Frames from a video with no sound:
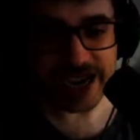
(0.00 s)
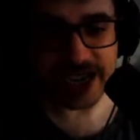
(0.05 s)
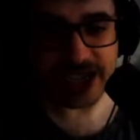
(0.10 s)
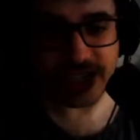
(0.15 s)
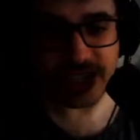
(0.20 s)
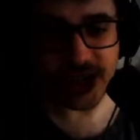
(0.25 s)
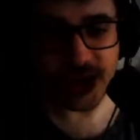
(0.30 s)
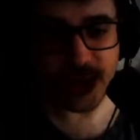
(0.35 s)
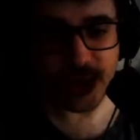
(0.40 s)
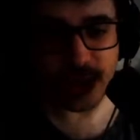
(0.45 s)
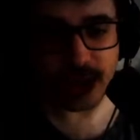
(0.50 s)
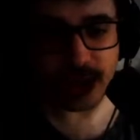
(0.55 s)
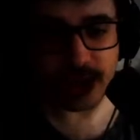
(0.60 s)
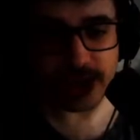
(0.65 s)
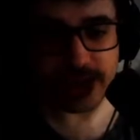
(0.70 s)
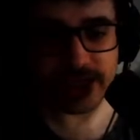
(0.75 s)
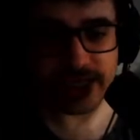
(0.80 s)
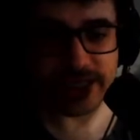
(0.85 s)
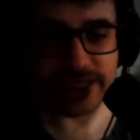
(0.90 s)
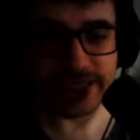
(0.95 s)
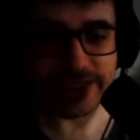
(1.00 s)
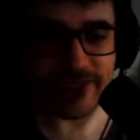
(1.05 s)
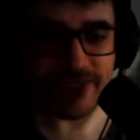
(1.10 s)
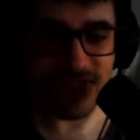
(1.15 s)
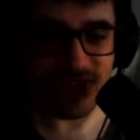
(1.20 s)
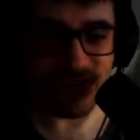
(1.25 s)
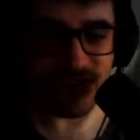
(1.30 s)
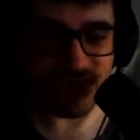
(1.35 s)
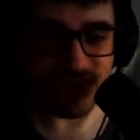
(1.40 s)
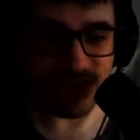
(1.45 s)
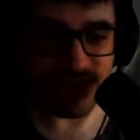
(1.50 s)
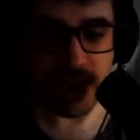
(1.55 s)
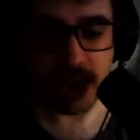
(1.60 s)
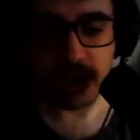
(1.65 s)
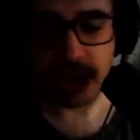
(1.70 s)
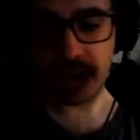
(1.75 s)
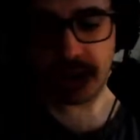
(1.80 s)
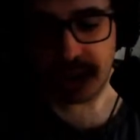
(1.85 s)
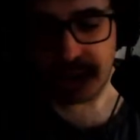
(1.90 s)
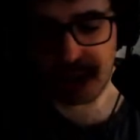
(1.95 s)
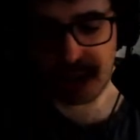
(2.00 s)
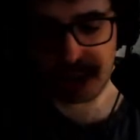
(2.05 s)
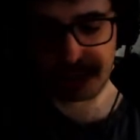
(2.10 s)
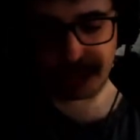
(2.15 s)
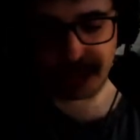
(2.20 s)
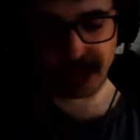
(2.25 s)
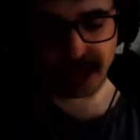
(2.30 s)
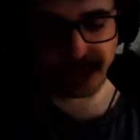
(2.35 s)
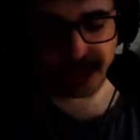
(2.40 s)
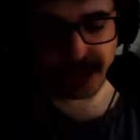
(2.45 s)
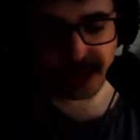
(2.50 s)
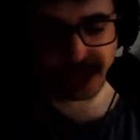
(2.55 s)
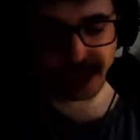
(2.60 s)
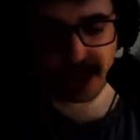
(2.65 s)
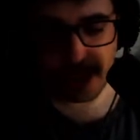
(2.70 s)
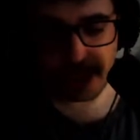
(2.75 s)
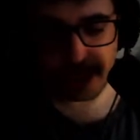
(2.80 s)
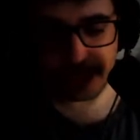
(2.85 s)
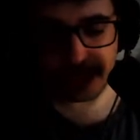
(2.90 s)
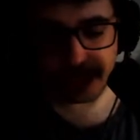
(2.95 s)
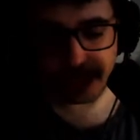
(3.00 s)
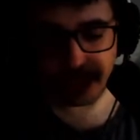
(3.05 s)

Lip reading: I don't. I'm gonna go and grab it